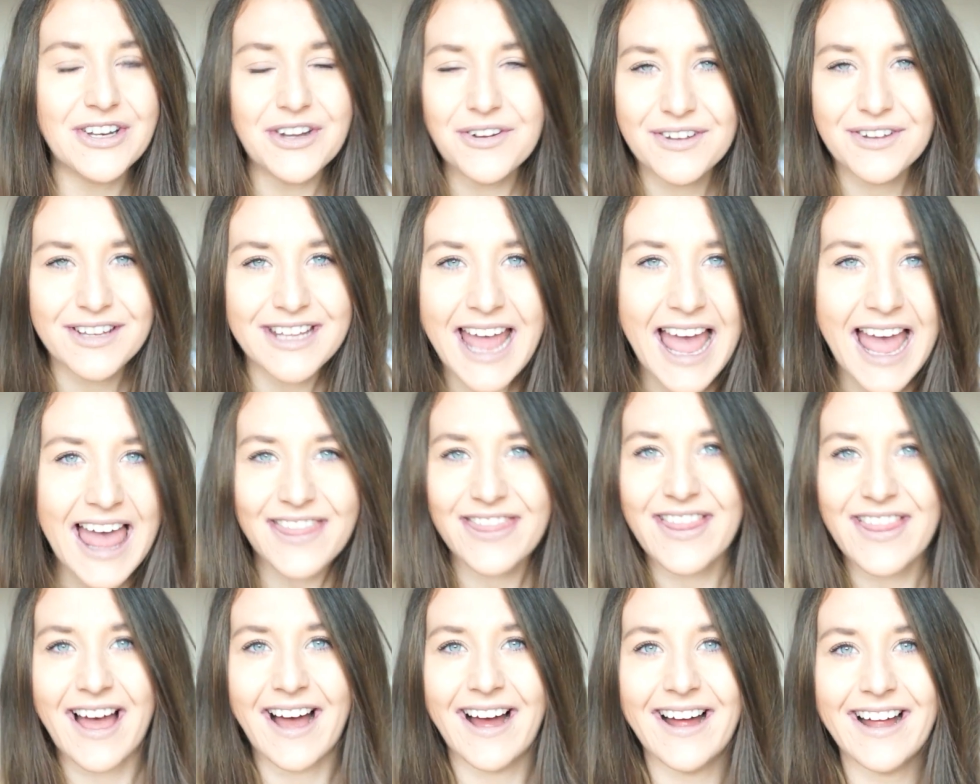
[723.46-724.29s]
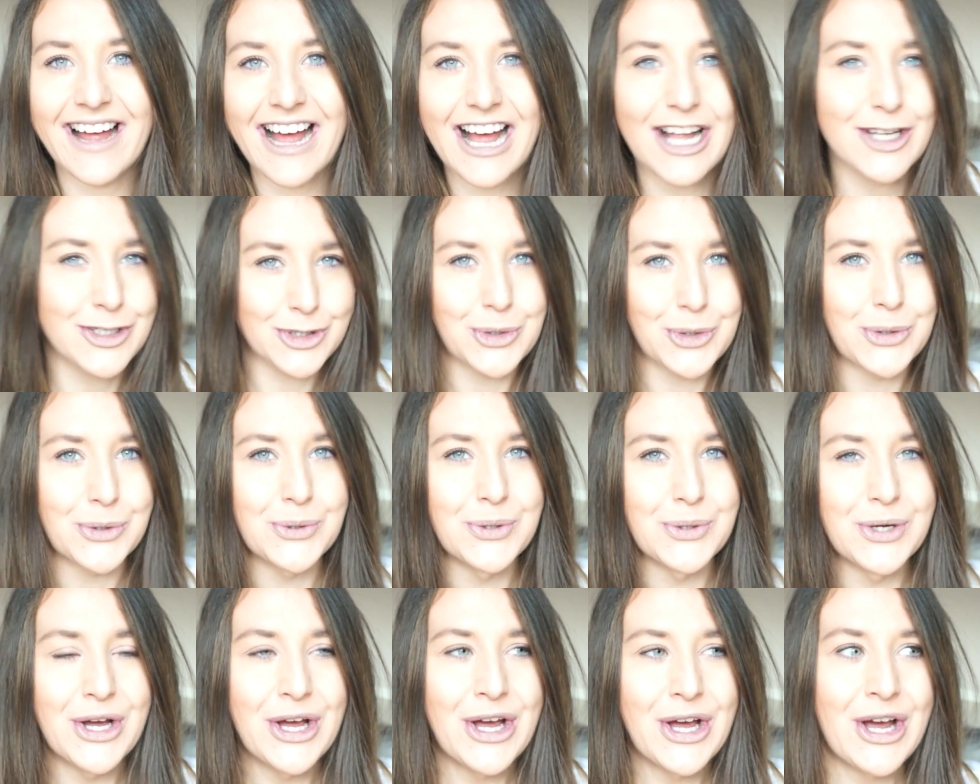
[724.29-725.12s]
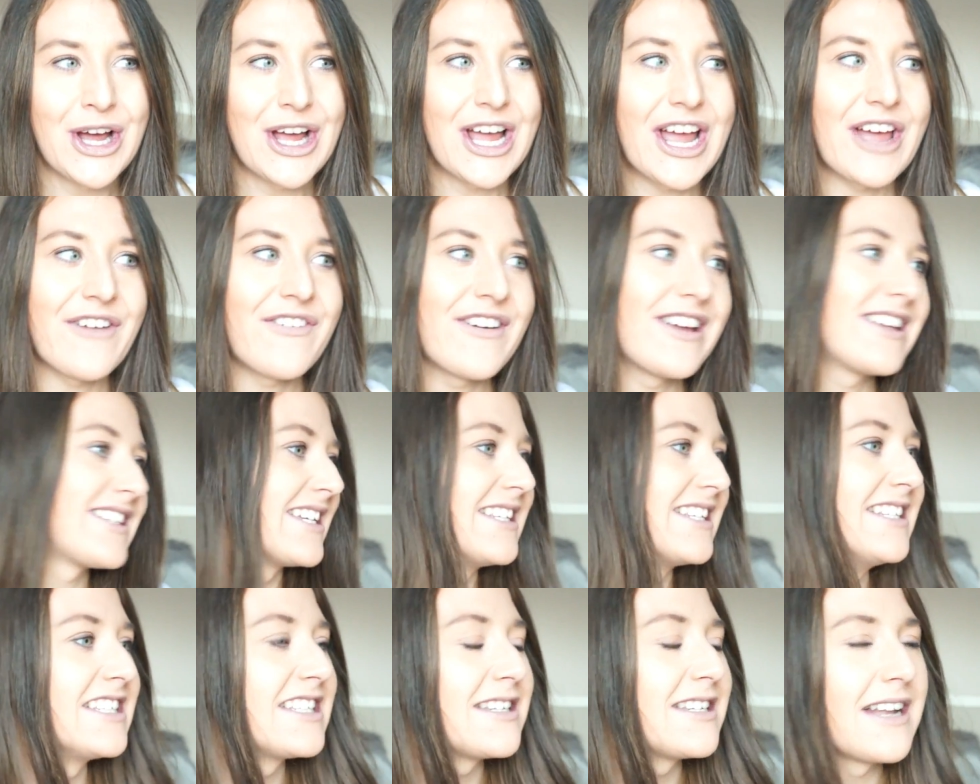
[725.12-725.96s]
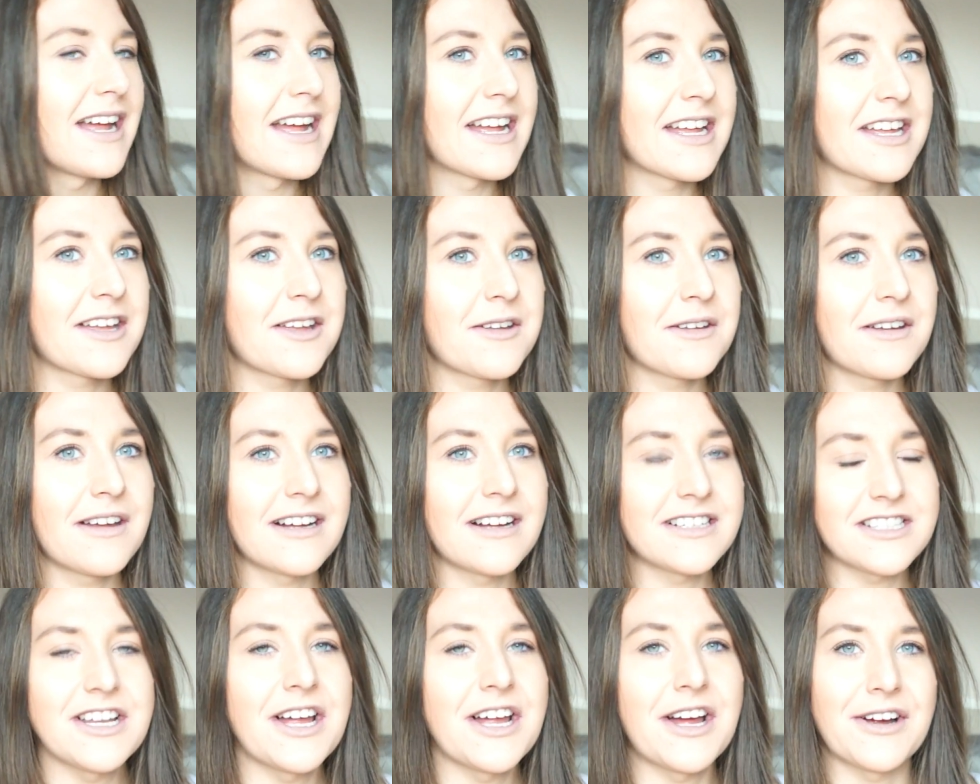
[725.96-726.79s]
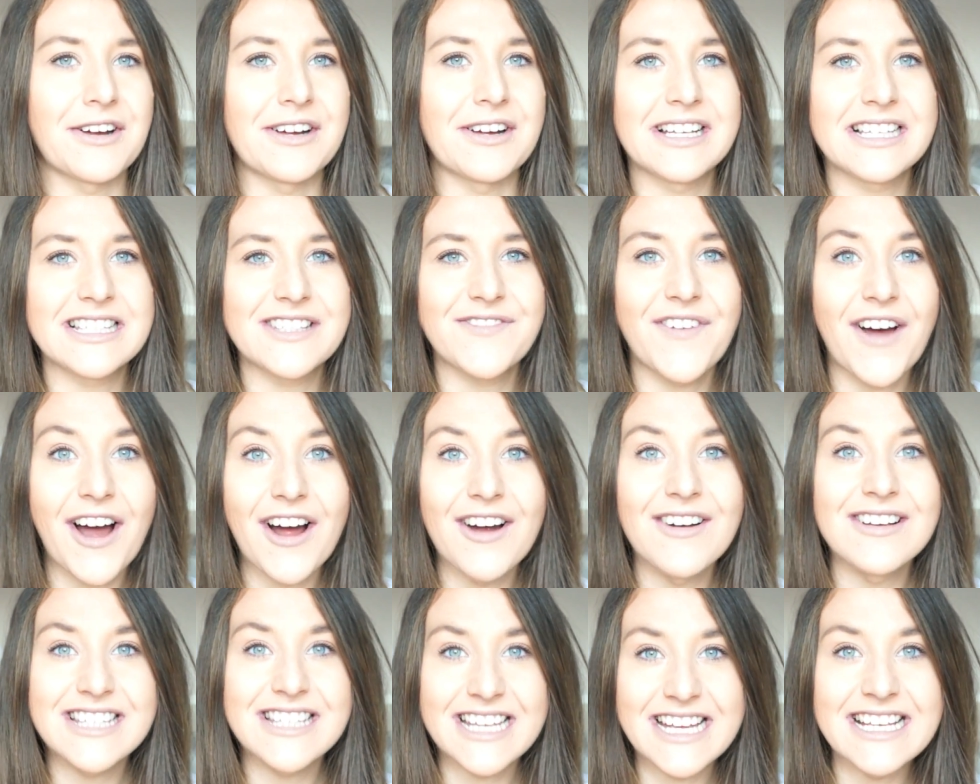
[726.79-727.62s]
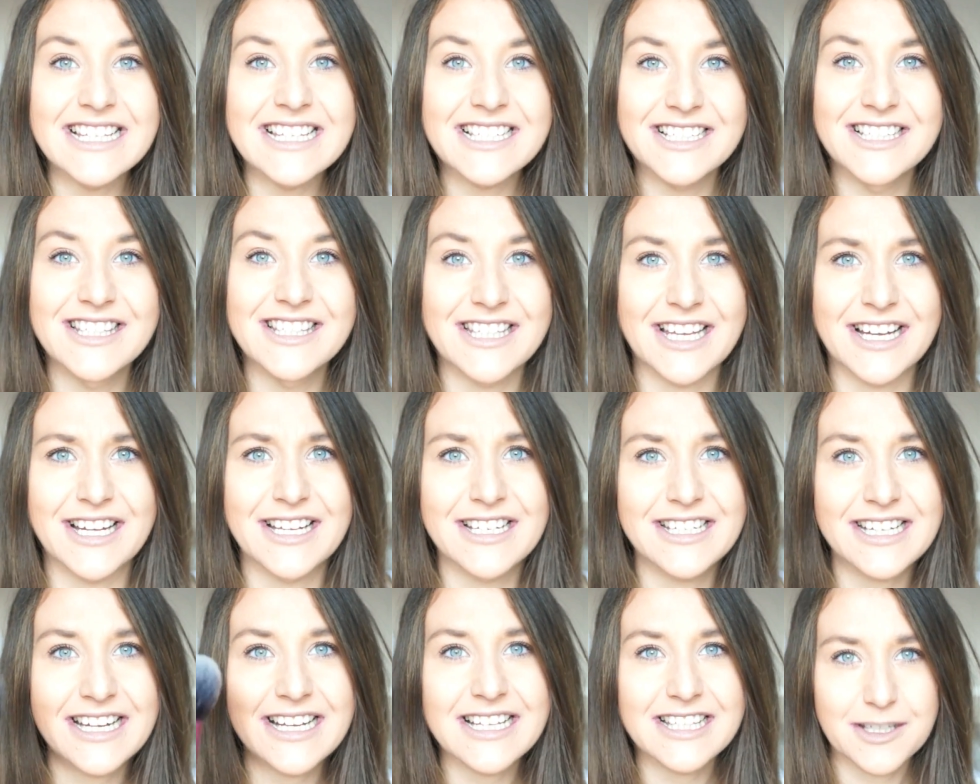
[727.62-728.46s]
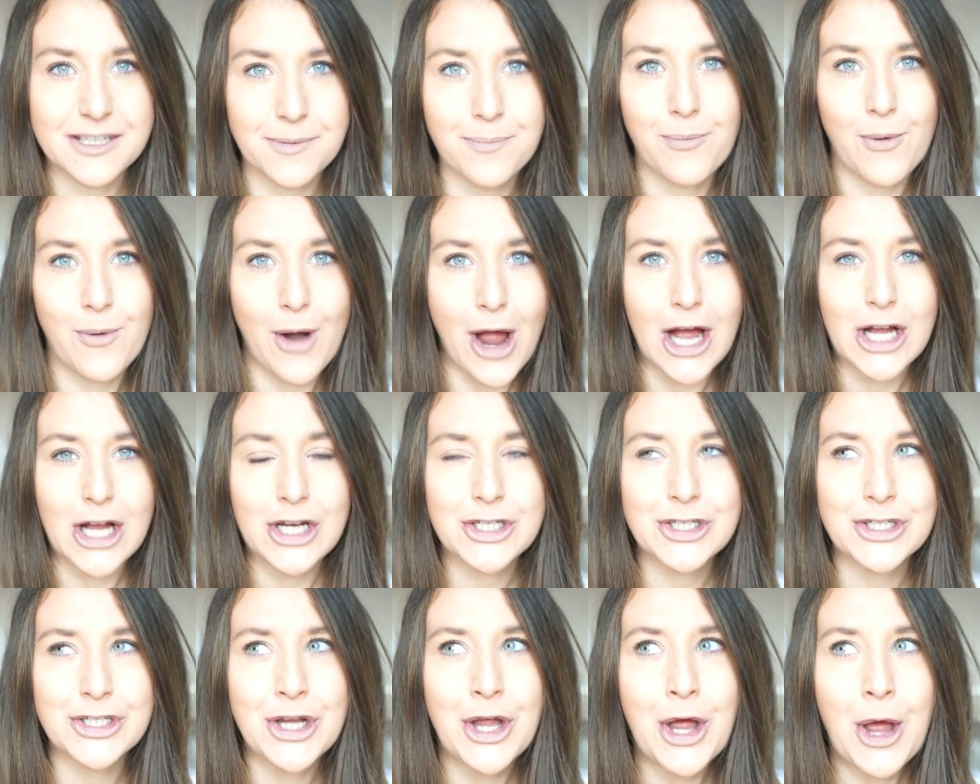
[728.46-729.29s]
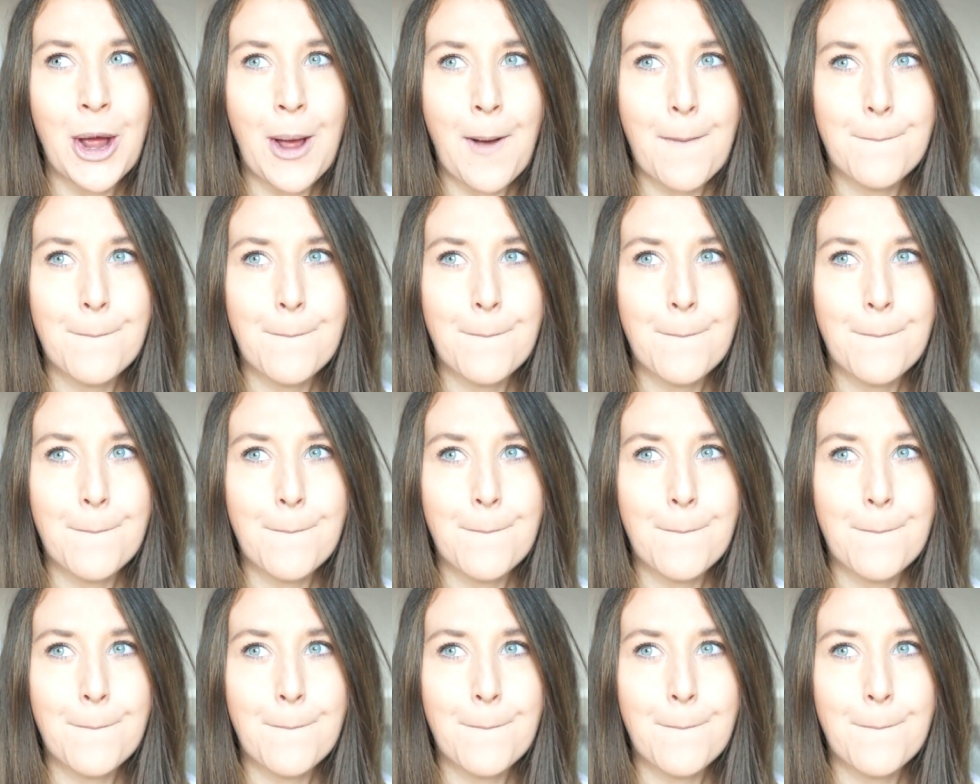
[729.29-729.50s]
don't get that at all. If he's into, like, I don't know, as far as he's concerned, it's a brush.